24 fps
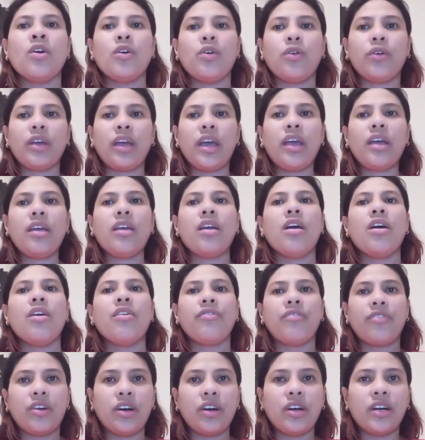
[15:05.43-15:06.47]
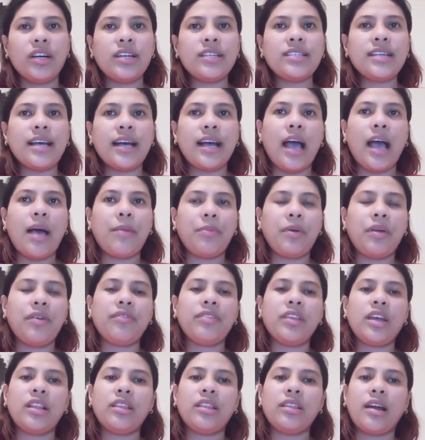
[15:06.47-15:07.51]
Okay, first, a copy
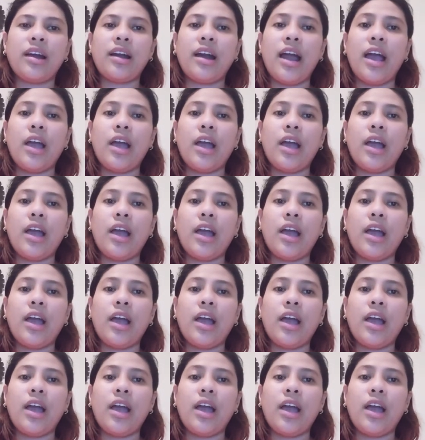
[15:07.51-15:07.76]
of the entire